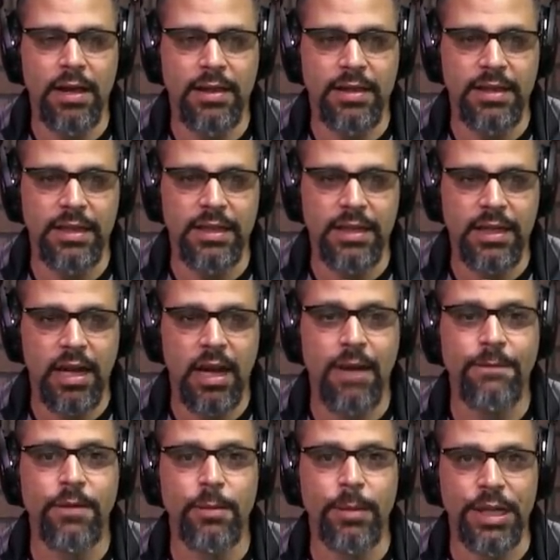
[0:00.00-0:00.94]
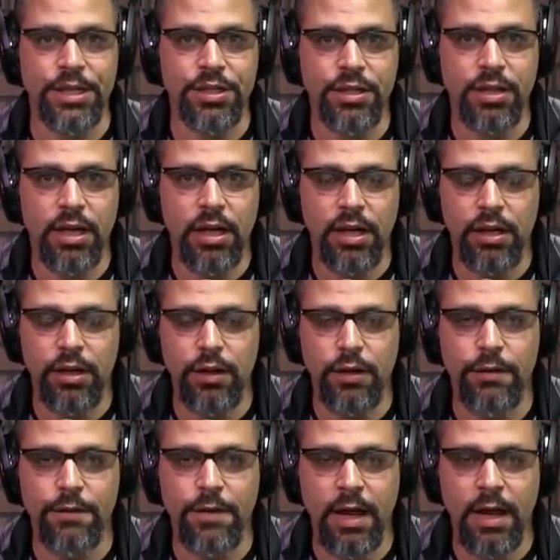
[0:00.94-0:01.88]
the confirmation
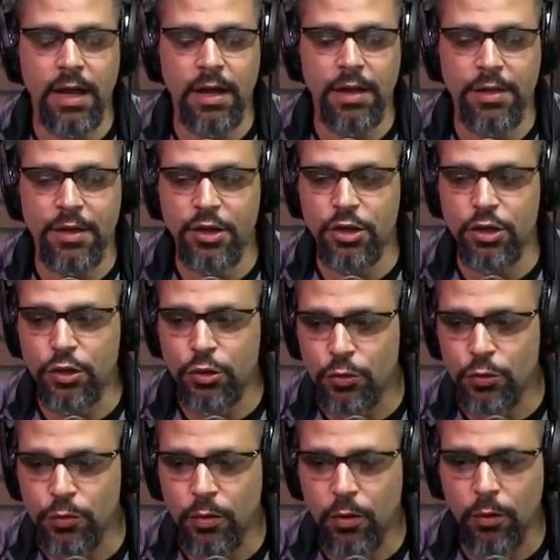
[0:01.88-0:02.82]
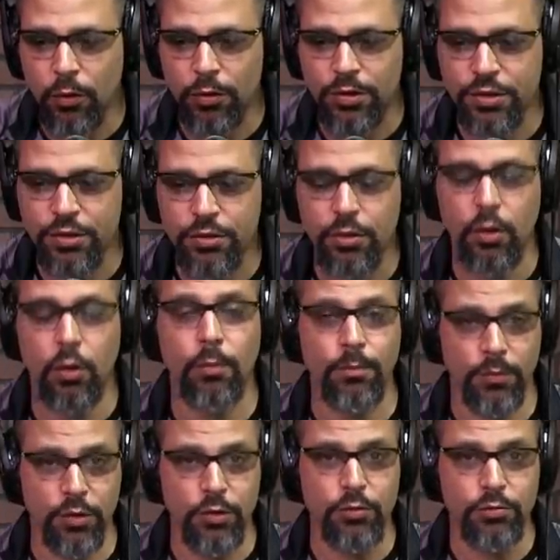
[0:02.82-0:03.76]
of the new or
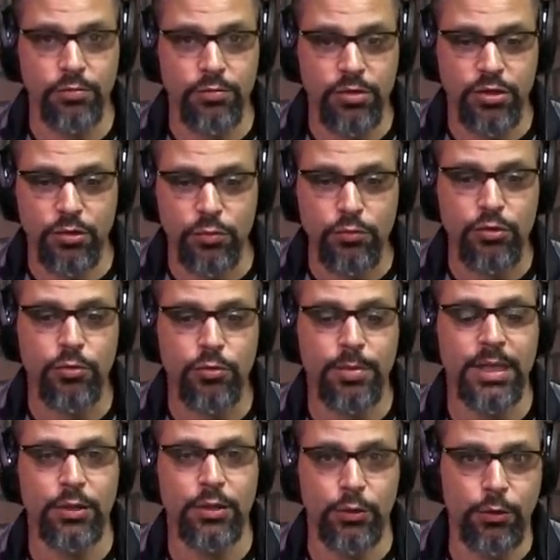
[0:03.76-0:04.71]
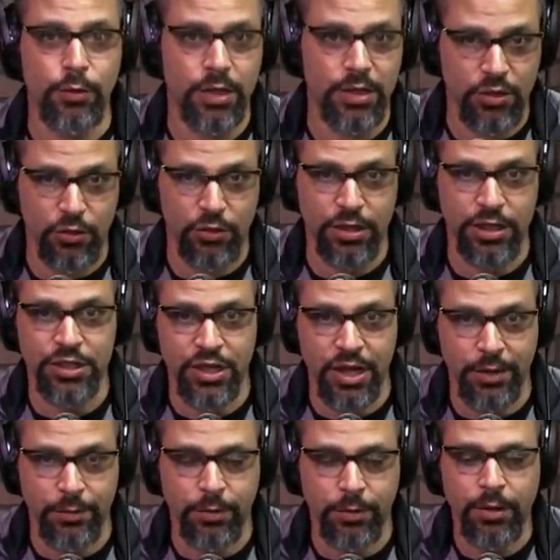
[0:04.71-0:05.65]
new soon-to-be new Attorney
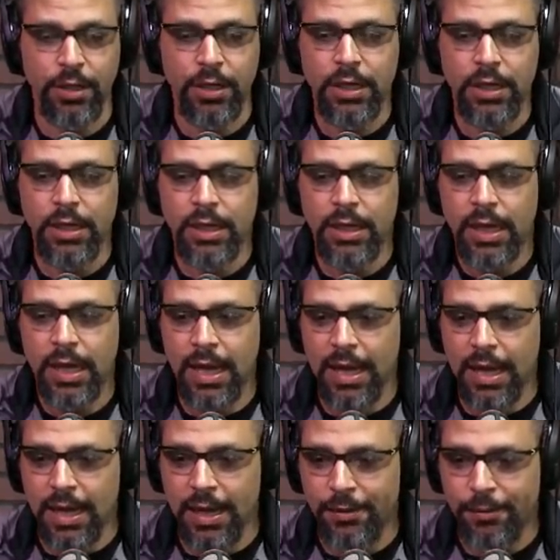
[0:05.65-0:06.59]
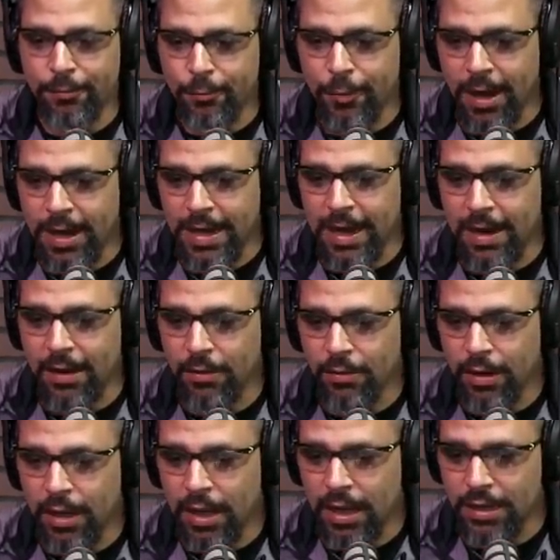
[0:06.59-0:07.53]
General. Right now,
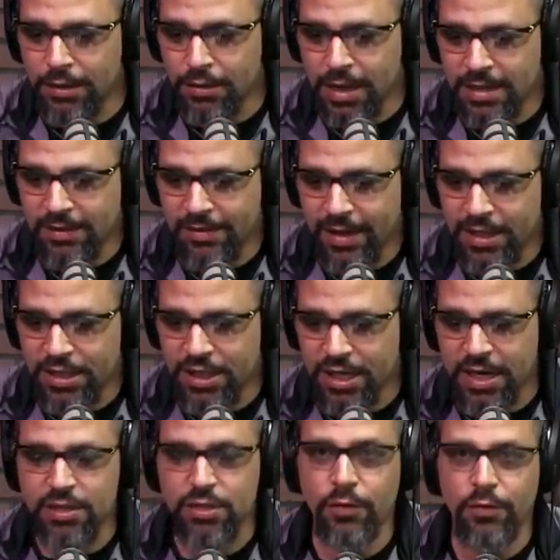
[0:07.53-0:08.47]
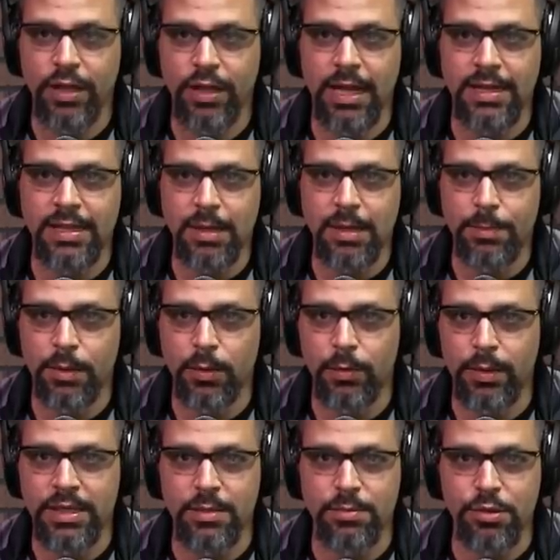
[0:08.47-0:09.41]
you guys have had a chance over the last couple of
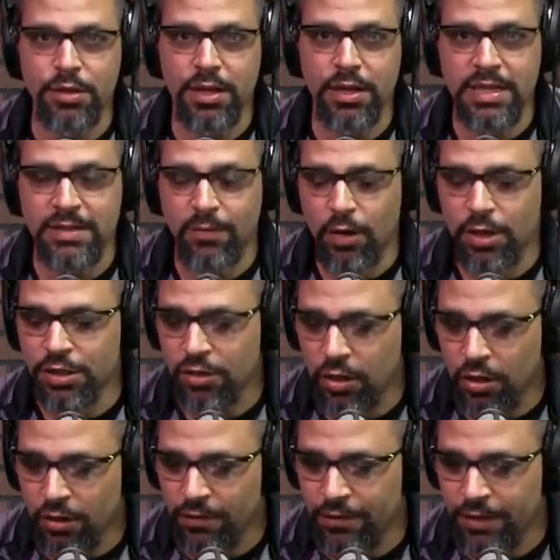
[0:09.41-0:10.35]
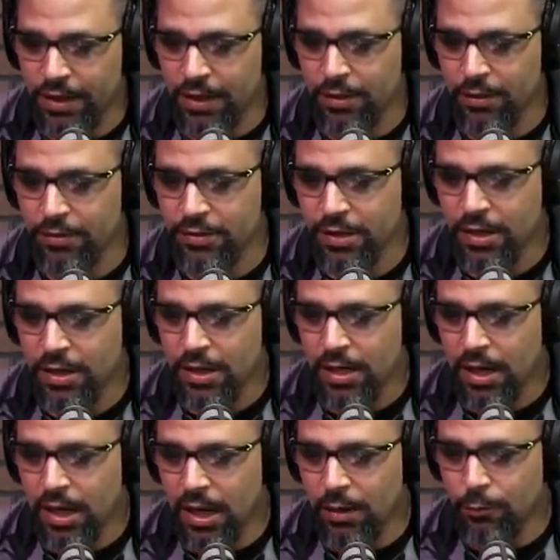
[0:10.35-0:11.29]
weeks. I'm sure you guys have watched all the videos
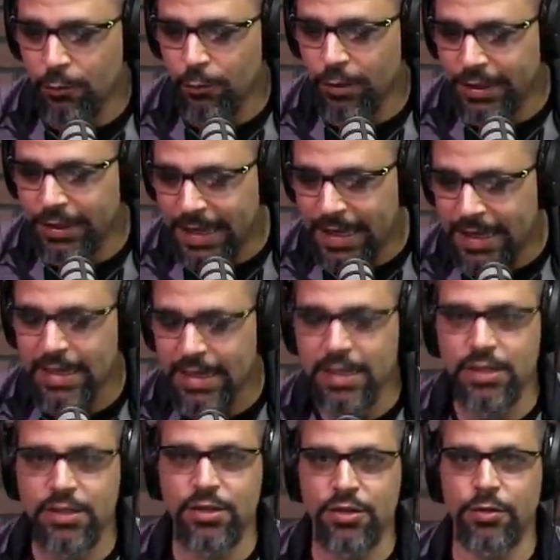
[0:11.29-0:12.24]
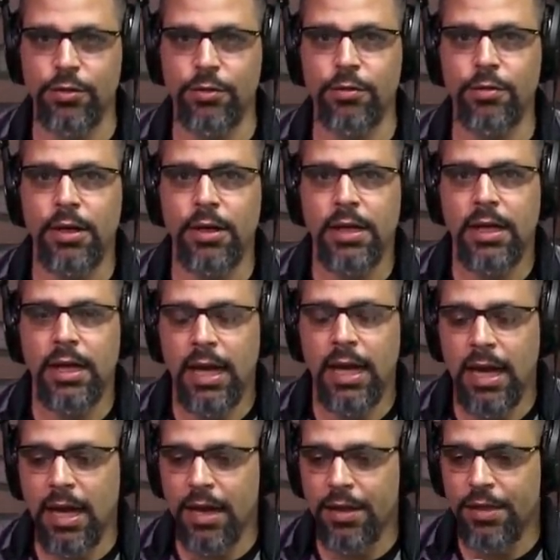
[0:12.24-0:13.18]
relating to
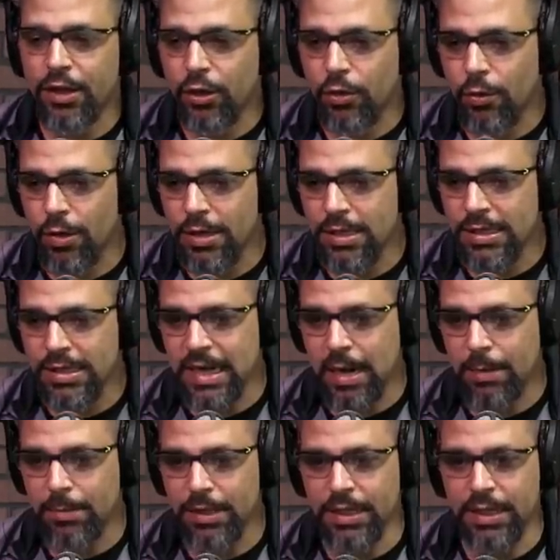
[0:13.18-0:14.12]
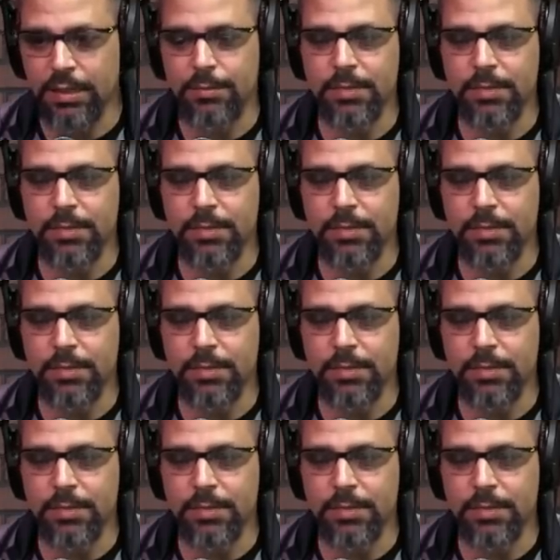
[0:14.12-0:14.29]
the current nominee,